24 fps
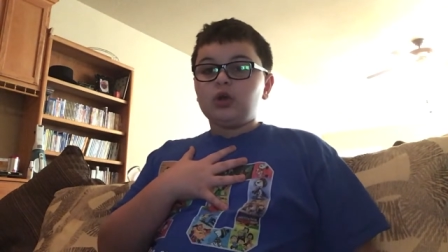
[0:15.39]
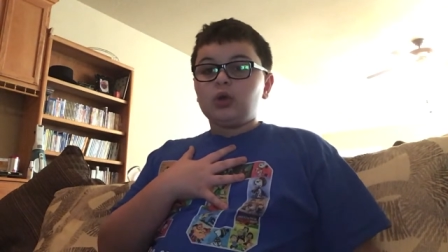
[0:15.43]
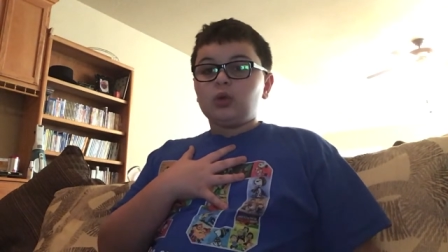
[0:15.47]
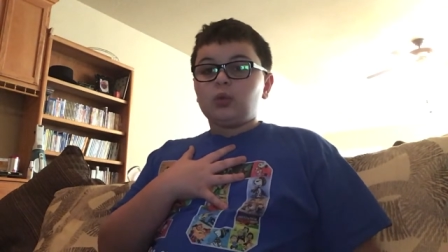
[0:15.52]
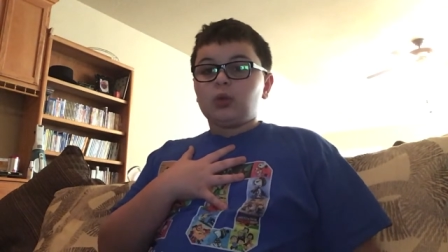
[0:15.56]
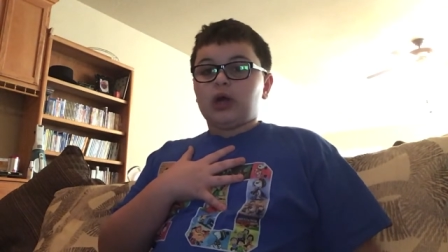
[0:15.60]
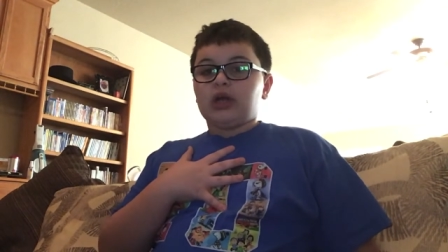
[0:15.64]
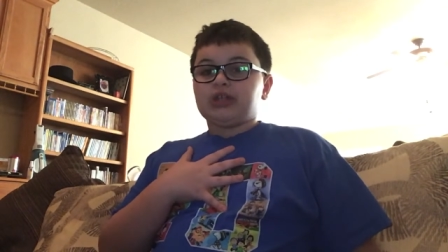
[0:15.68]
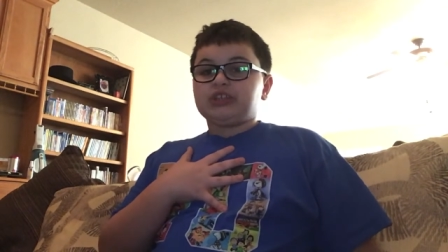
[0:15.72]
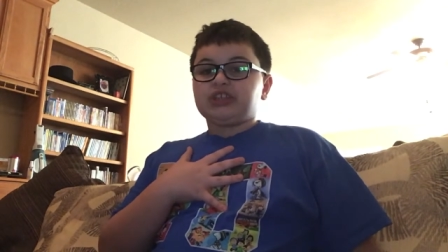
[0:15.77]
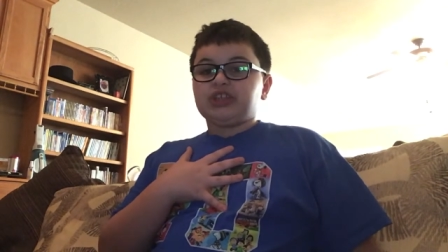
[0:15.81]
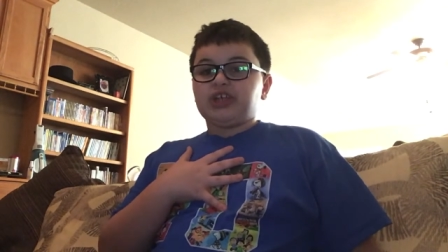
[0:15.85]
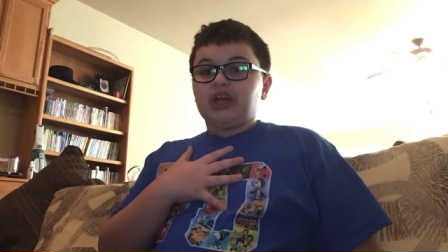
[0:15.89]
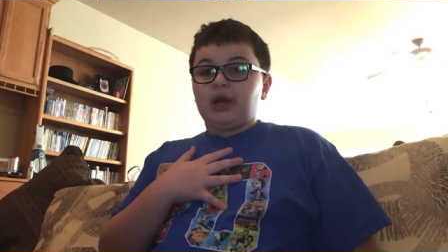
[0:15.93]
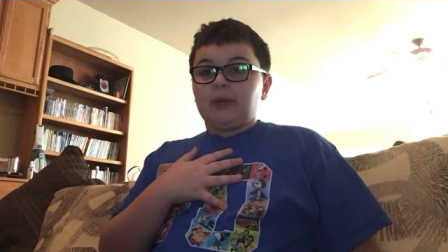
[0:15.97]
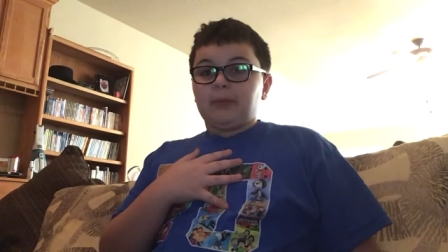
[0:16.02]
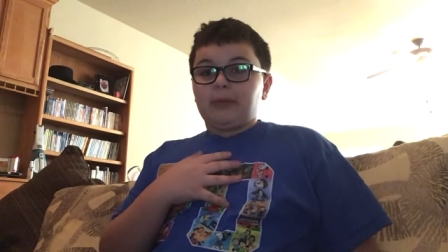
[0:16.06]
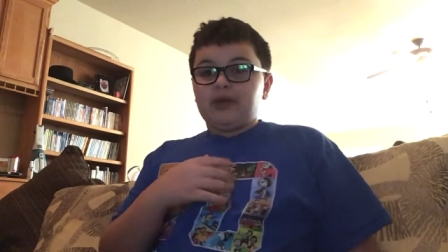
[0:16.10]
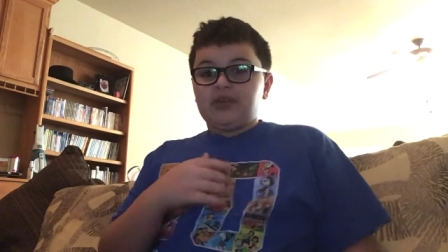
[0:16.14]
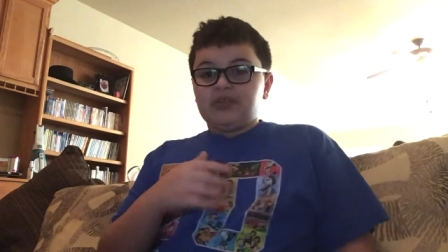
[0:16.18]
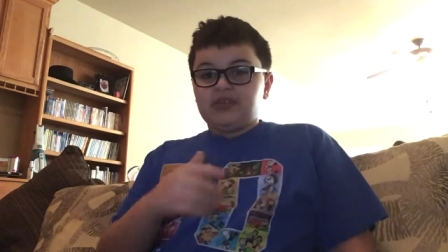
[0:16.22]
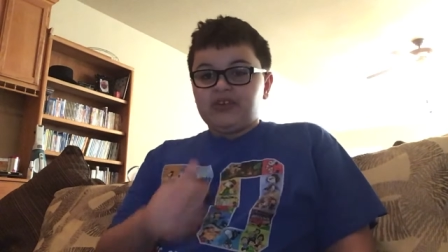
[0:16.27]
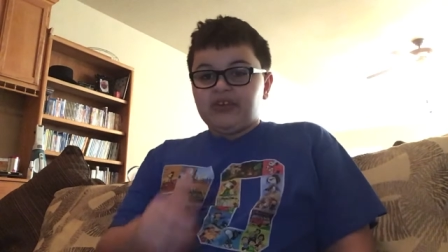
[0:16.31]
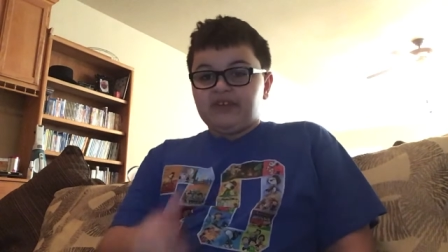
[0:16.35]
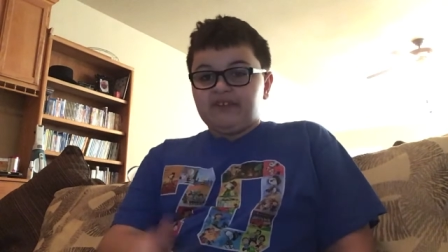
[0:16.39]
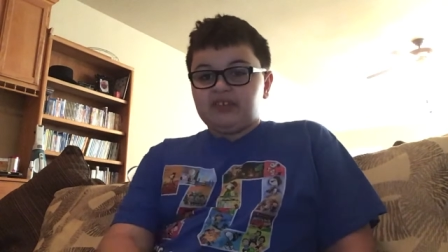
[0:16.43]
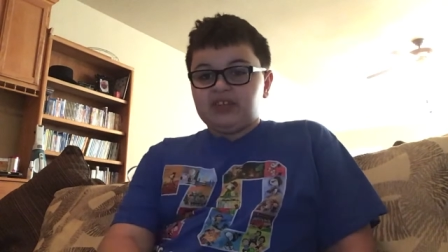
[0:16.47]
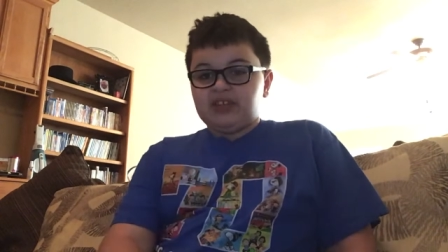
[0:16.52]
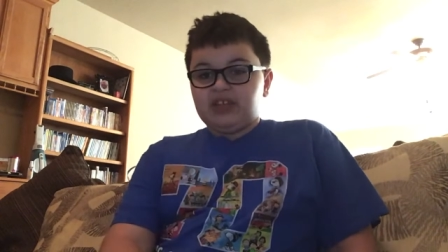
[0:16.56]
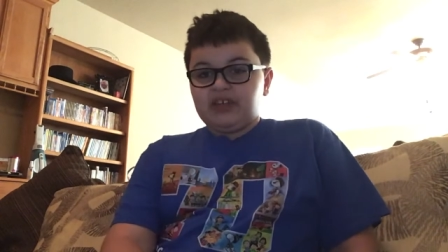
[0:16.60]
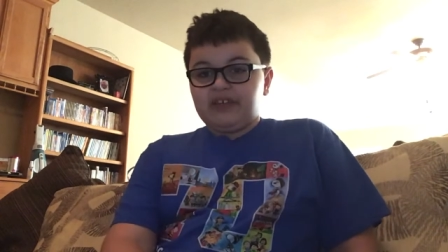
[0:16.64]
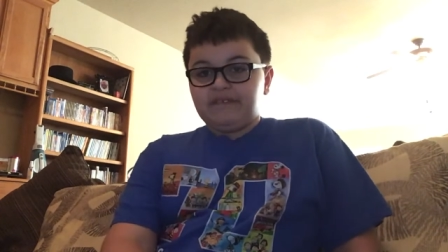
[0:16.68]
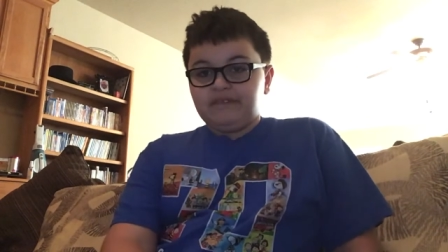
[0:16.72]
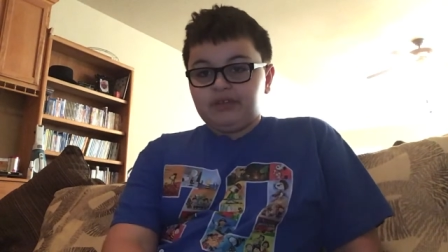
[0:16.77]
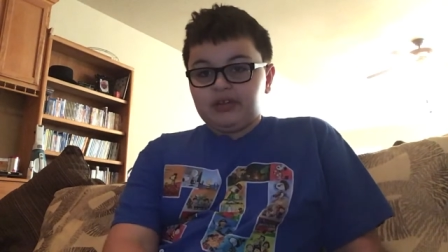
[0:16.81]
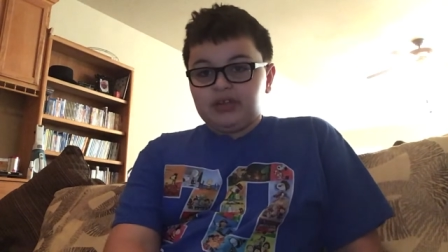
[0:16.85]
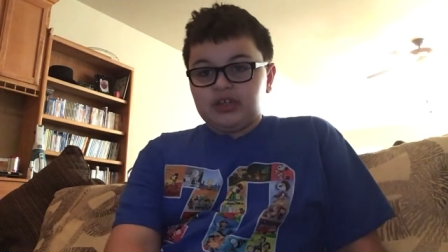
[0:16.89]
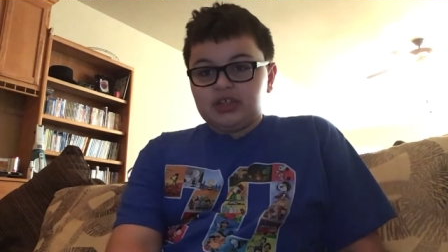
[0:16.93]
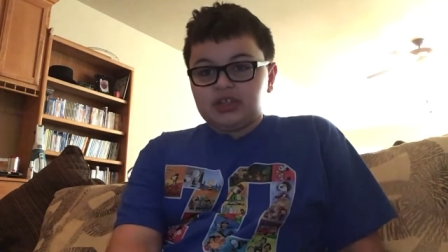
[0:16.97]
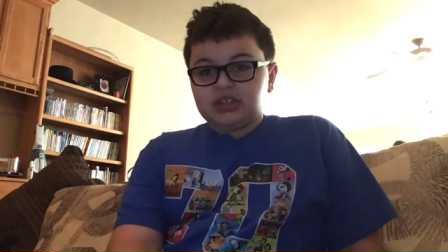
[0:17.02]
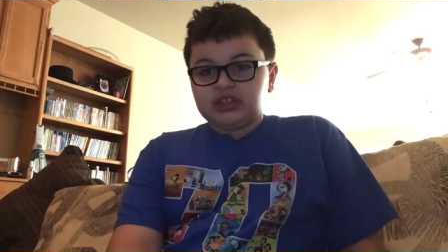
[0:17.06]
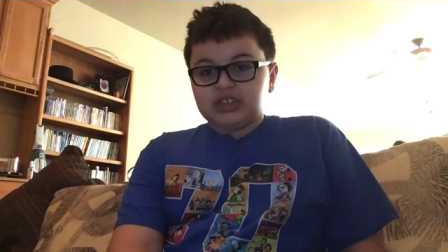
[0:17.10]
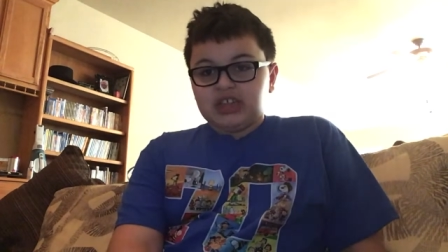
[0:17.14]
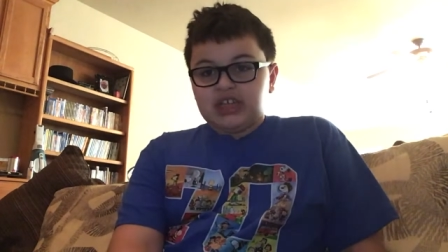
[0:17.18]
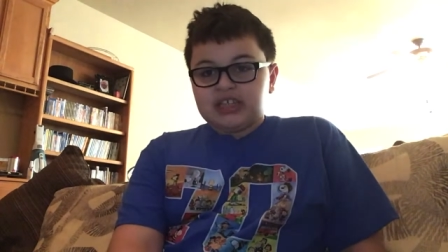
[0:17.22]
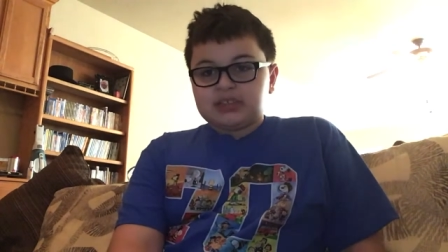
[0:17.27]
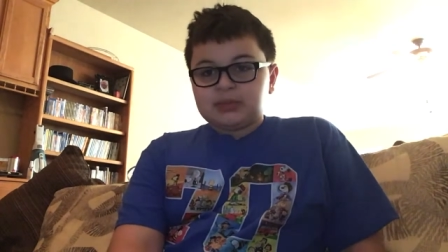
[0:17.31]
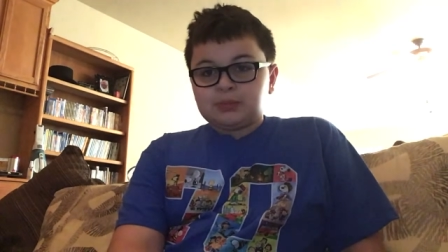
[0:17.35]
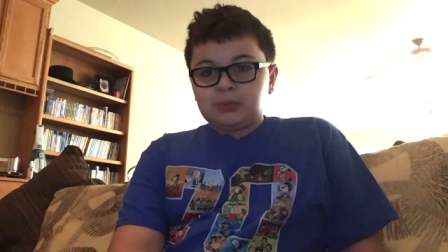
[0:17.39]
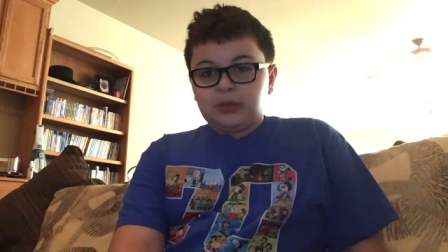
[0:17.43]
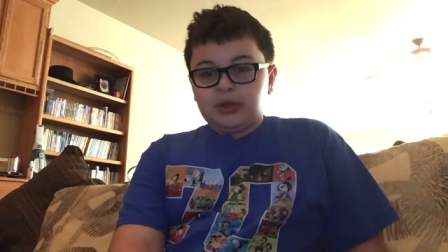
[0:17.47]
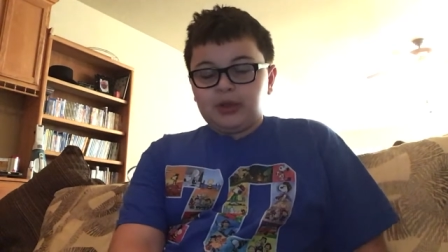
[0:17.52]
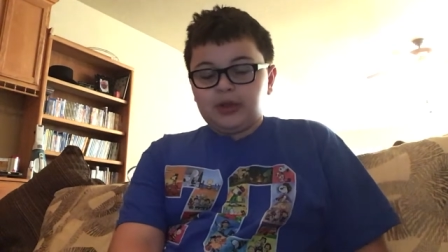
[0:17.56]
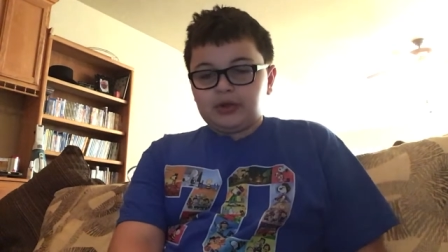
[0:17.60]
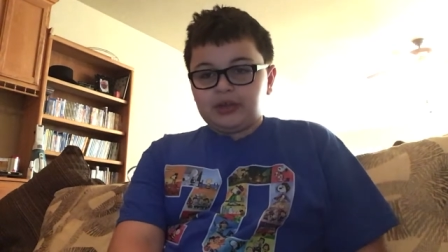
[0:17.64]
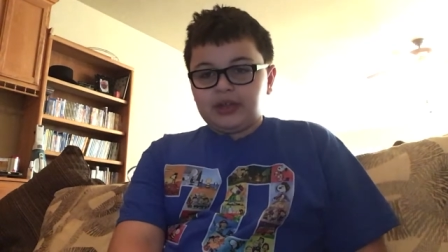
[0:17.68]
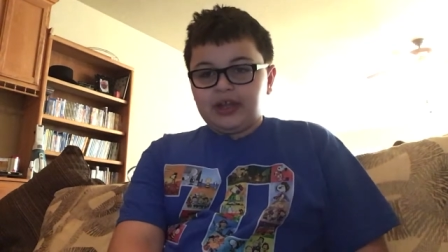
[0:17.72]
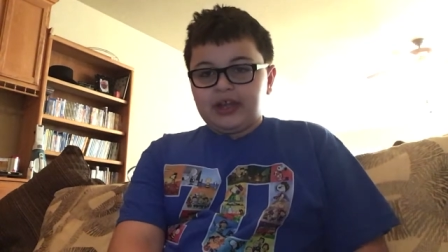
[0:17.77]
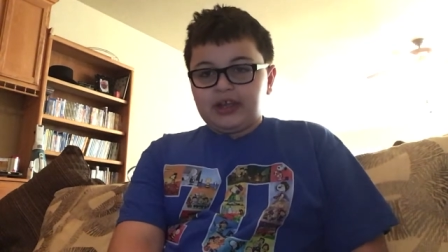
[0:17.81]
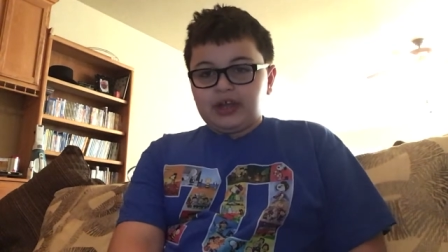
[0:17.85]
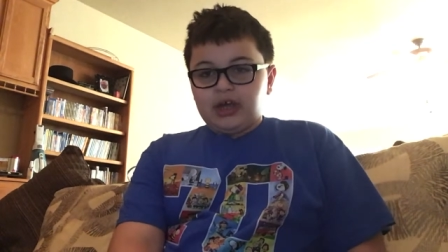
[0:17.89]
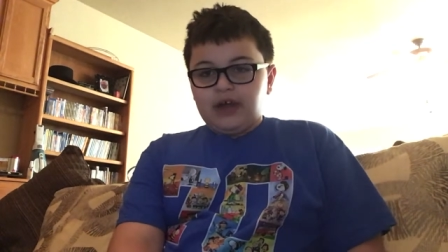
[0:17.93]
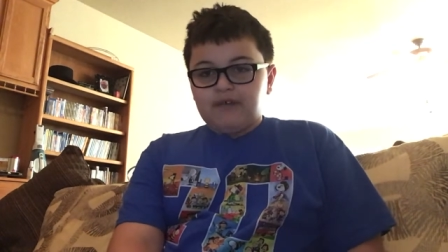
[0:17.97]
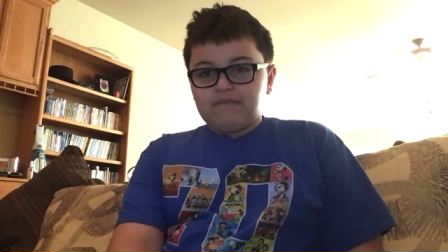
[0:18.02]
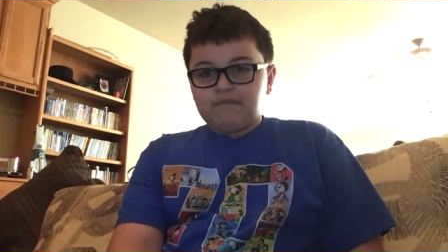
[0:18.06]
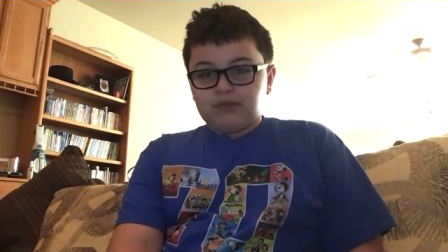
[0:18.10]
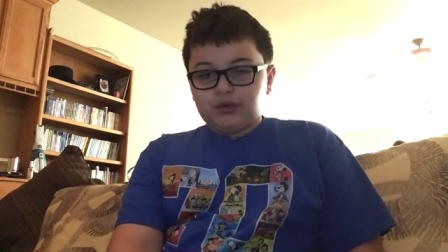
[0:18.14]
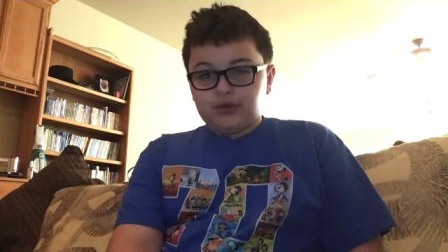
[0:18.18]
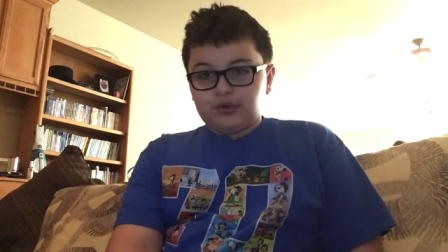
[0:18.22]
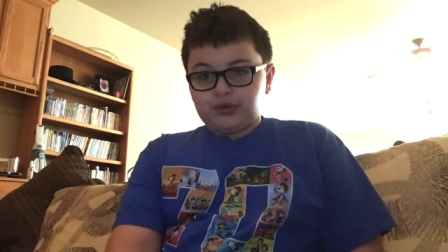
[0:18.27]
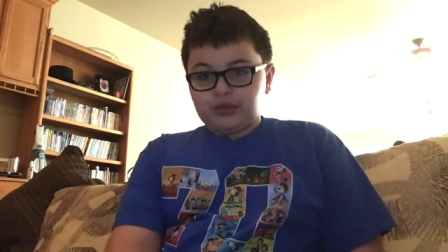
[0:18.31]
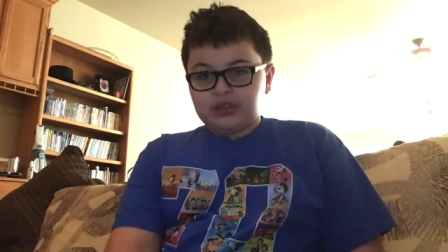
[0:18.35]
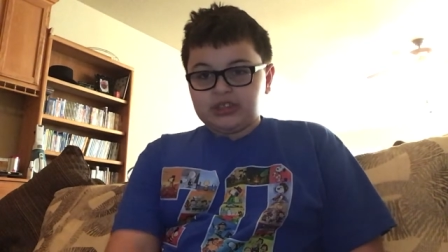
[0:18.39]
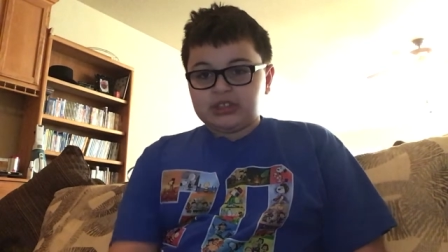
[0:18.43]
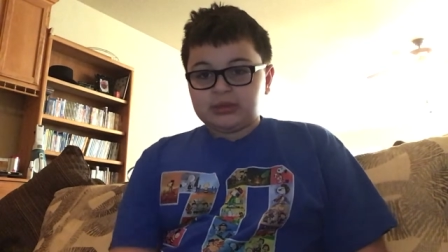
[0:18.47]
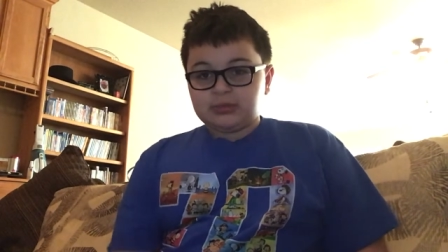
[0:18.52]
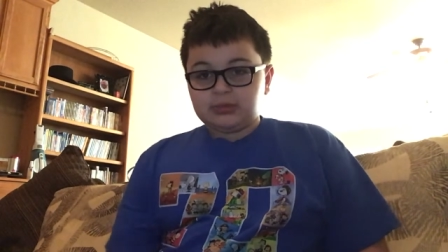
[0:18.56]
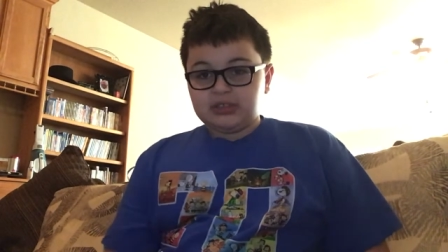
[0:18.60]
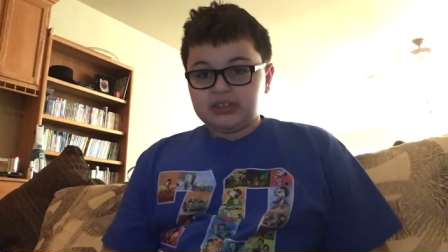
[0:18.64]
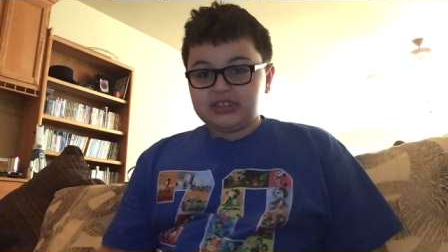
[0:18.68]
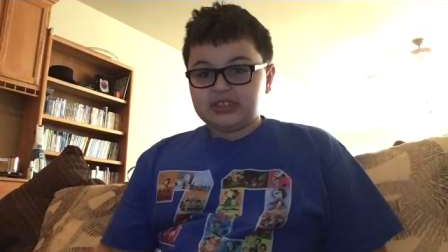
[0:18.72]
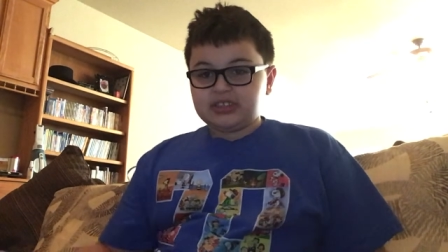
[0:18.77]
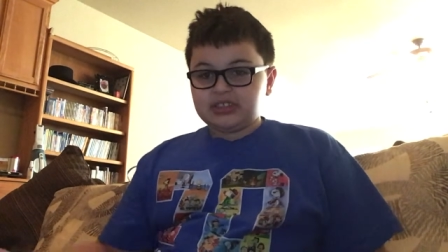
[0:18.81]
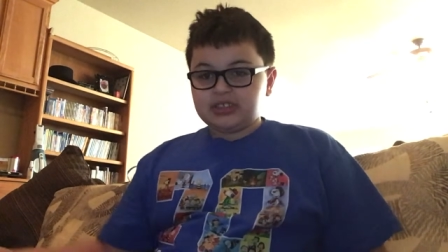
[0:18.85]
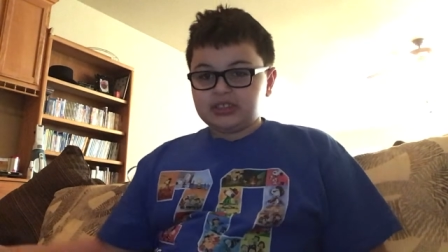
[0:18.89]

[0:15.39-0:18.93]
watching on my DVD and VHS player that I got for Christmas.